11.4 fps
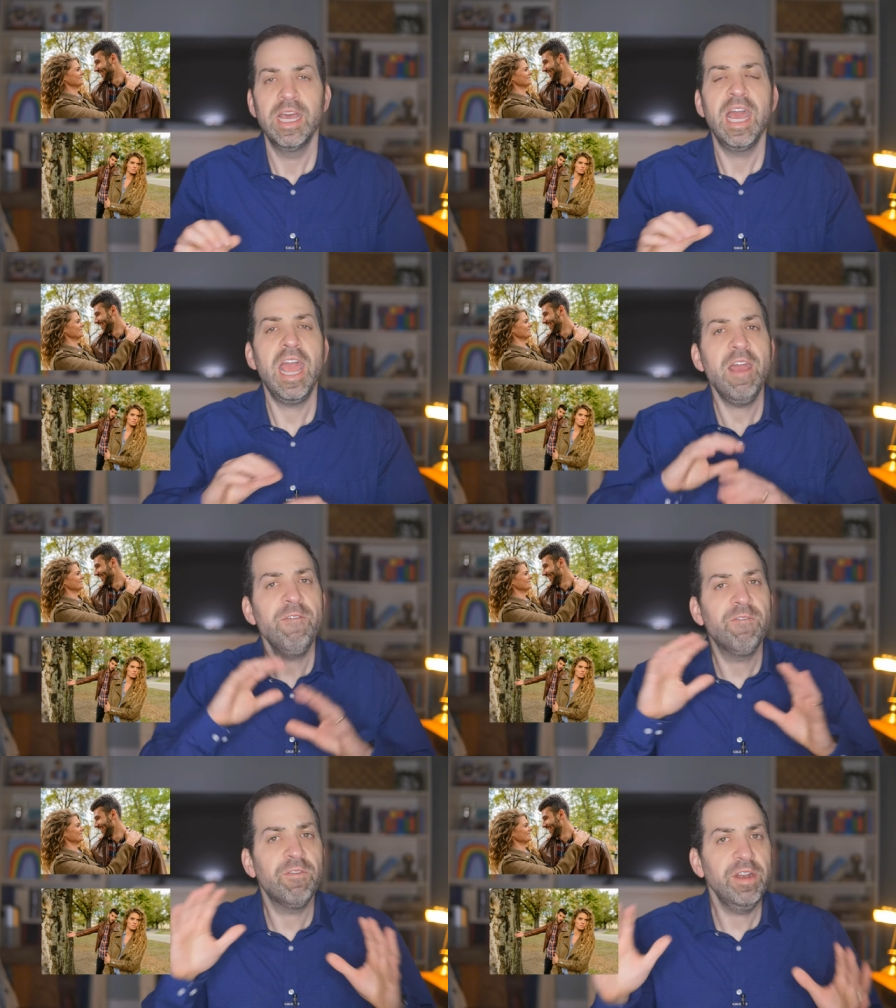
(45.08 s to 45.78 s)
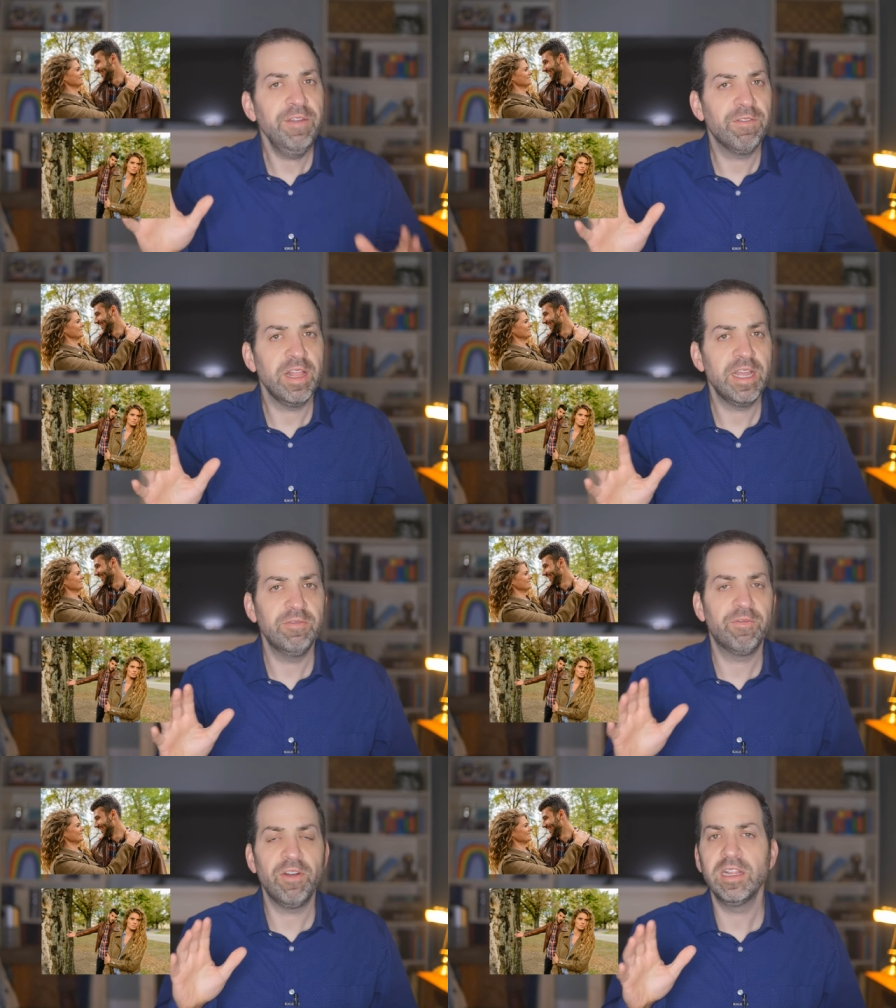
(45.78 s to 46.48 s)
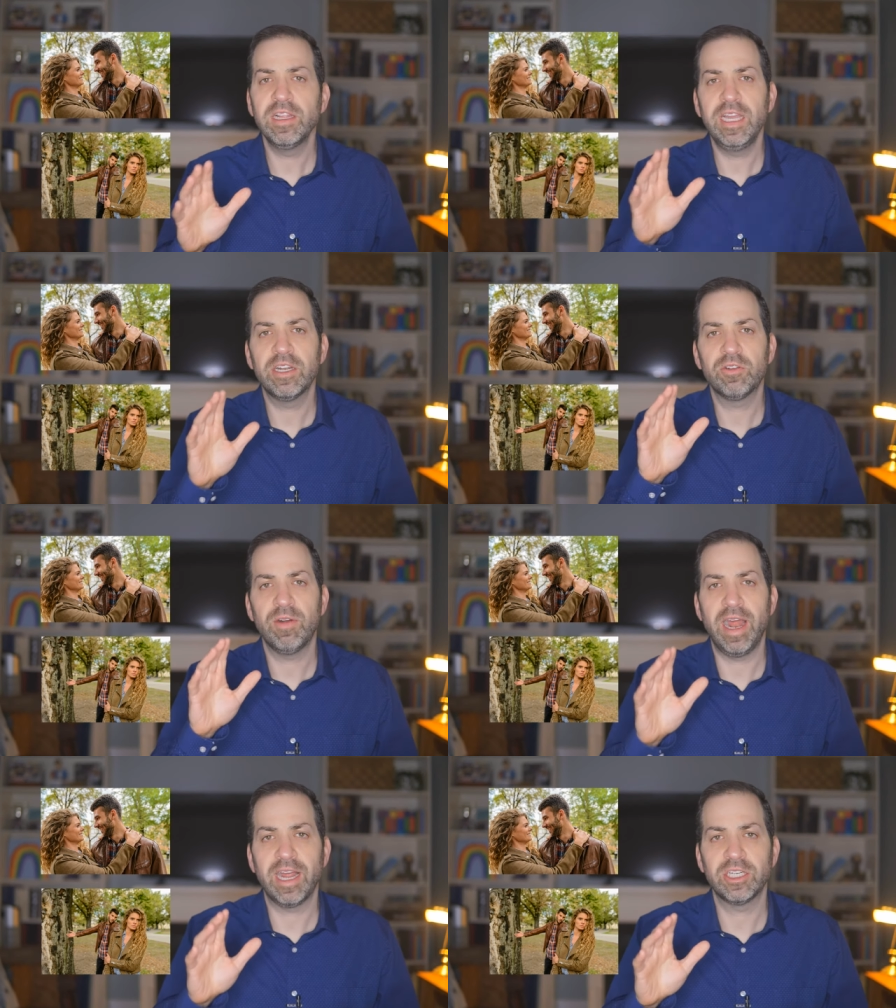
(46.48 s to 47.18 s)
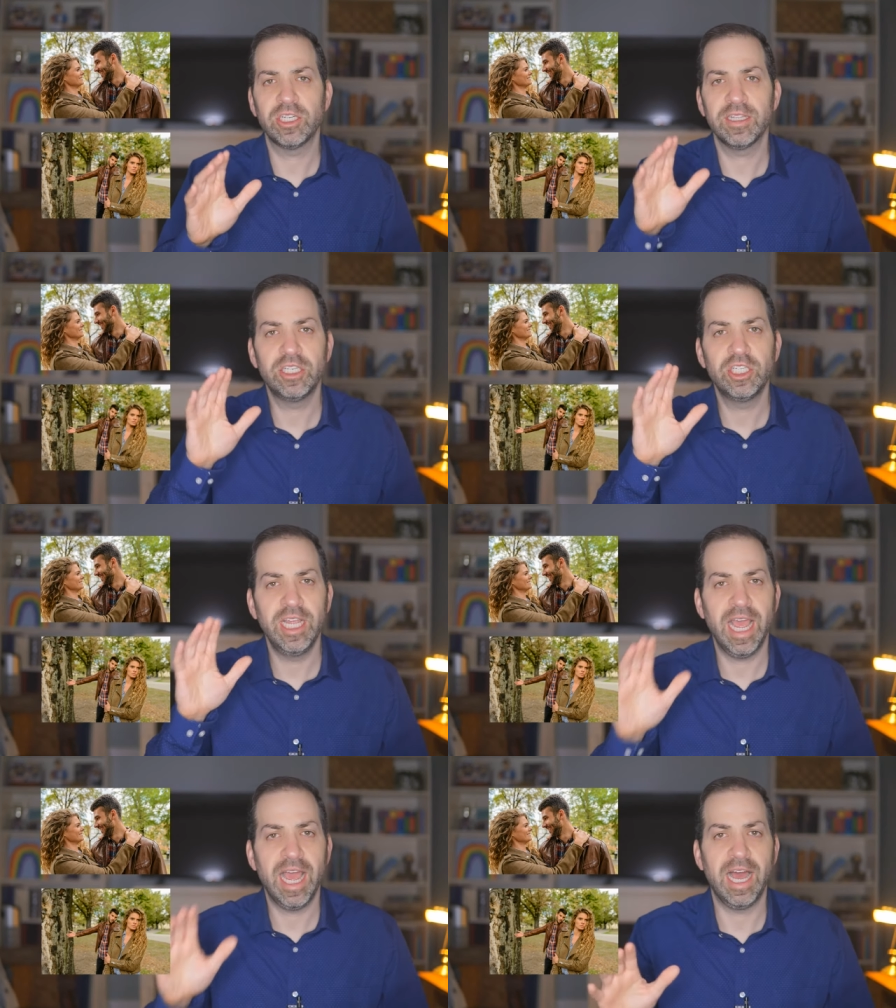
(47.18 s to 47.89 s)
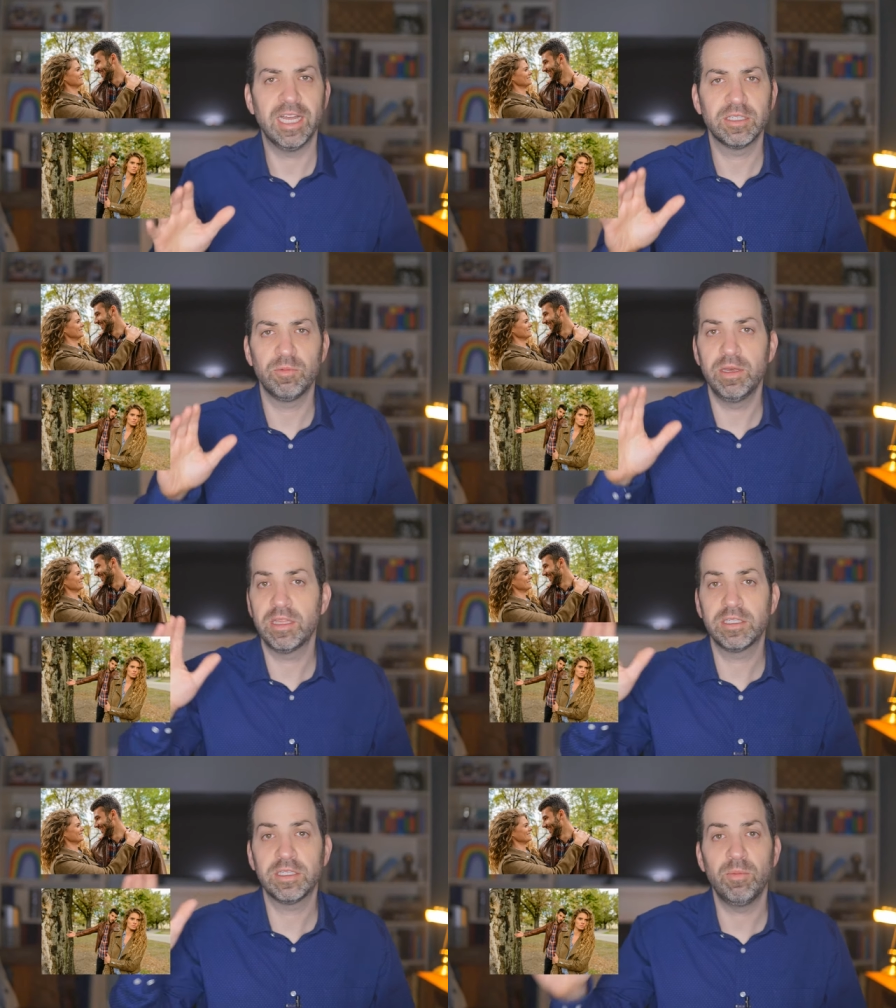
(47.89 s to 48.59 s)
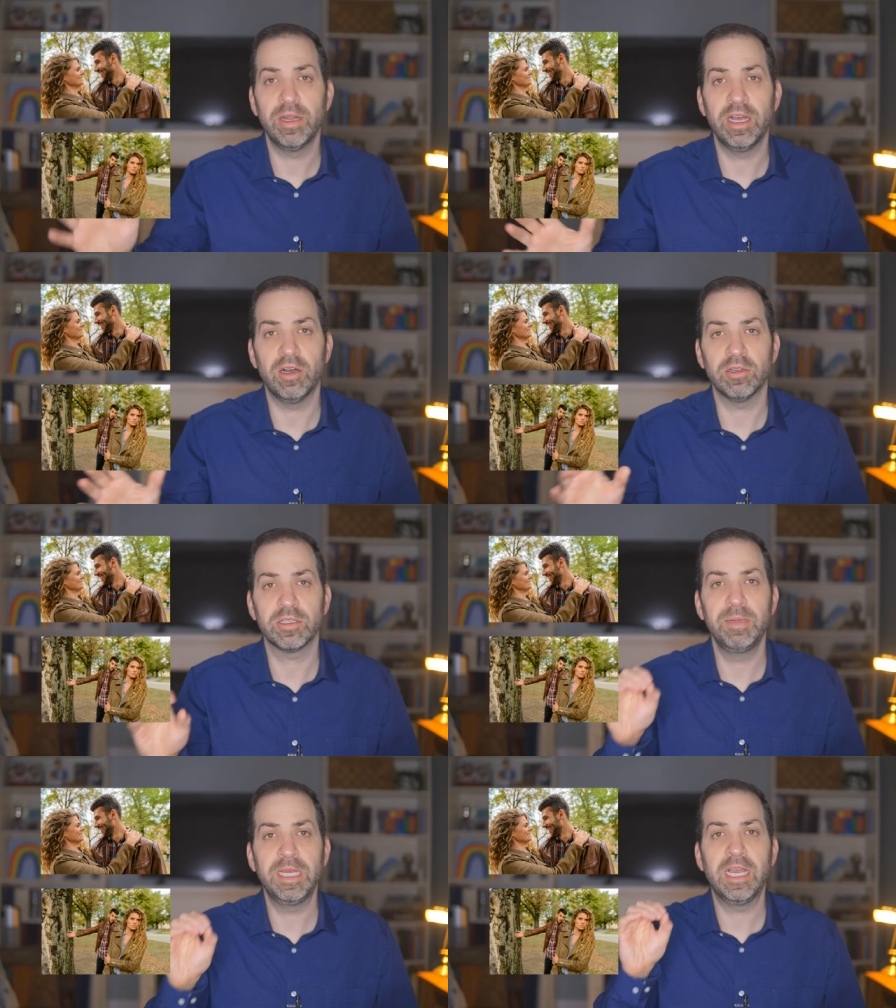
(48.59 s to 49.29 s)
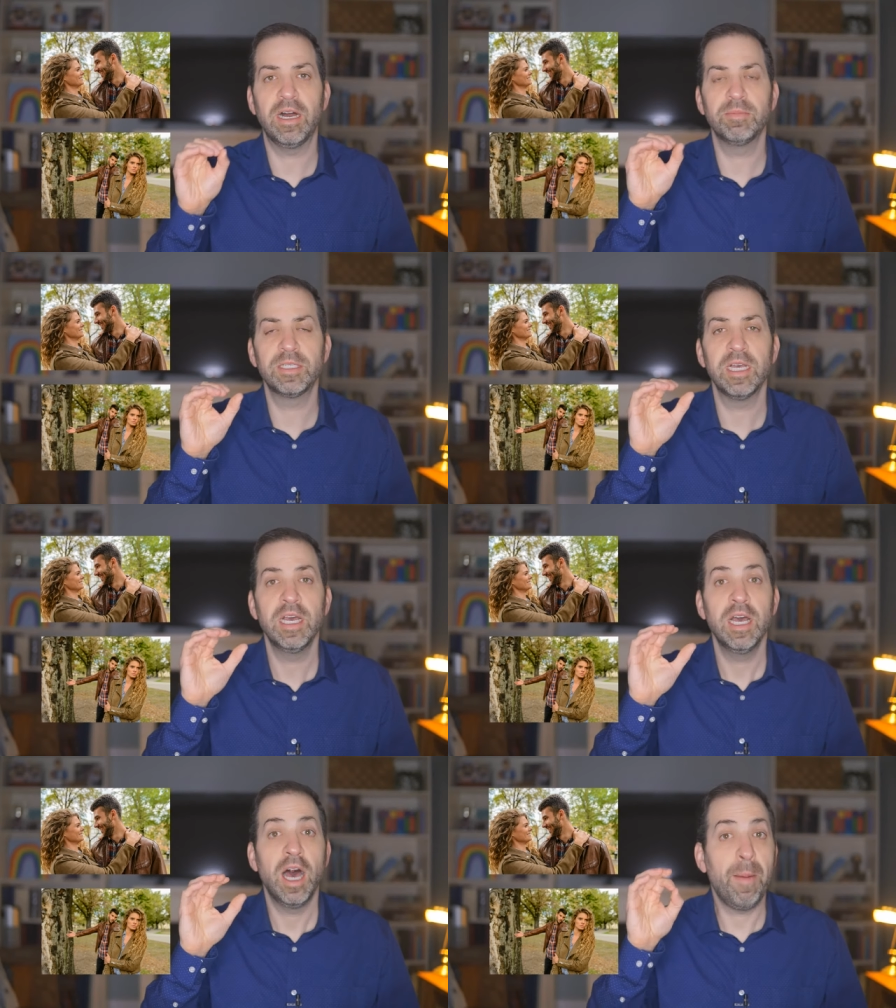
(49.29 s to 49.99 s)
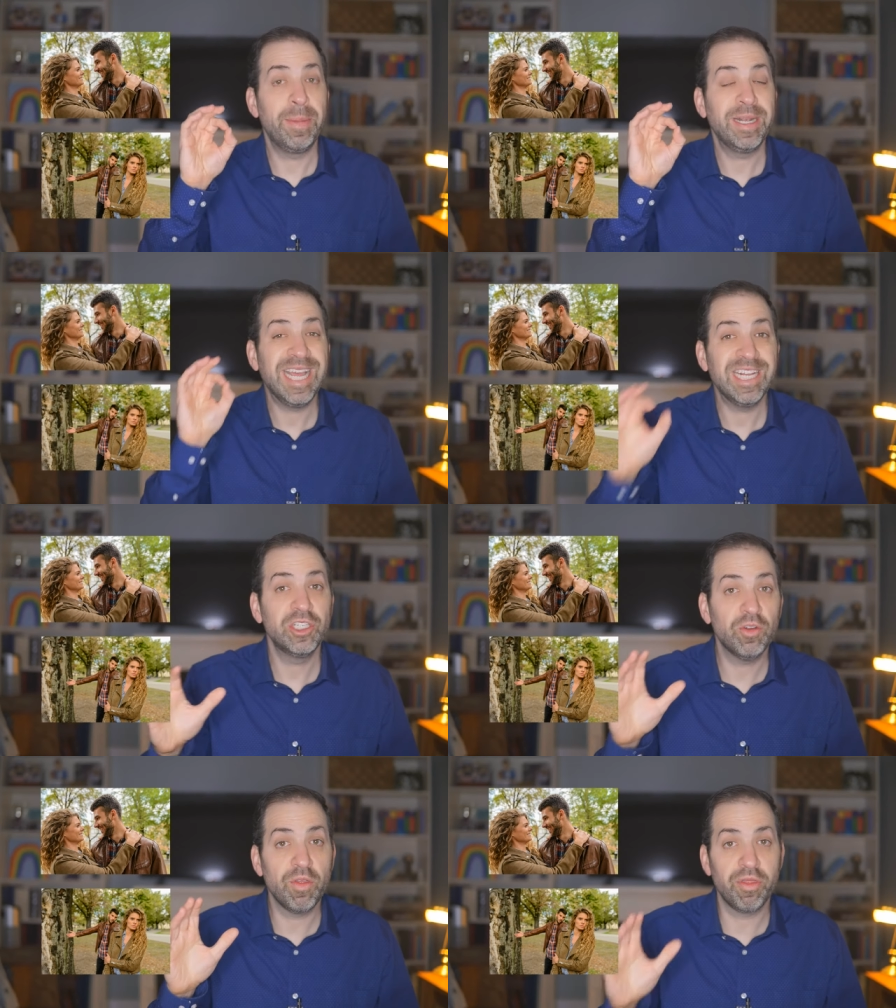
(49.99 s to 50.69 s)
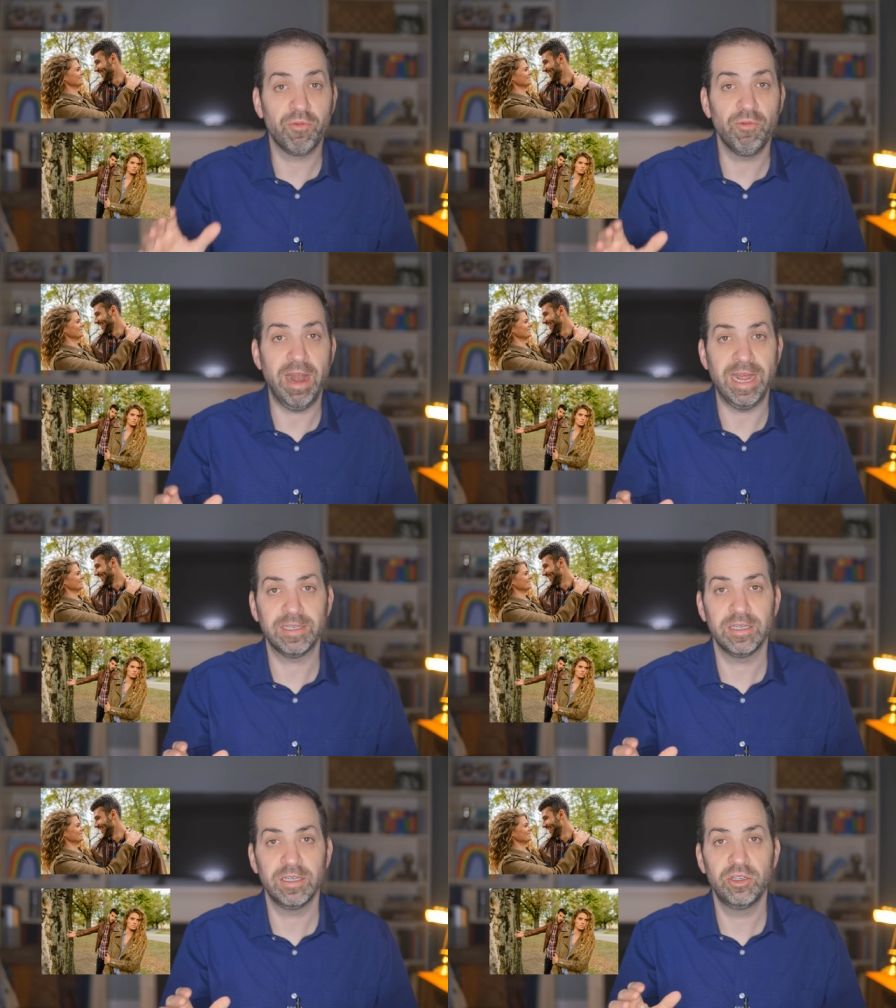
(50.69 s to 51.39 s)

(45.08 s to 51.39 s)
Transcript: Every fl- friendly interaction that she has with someone else becomes a potential threat,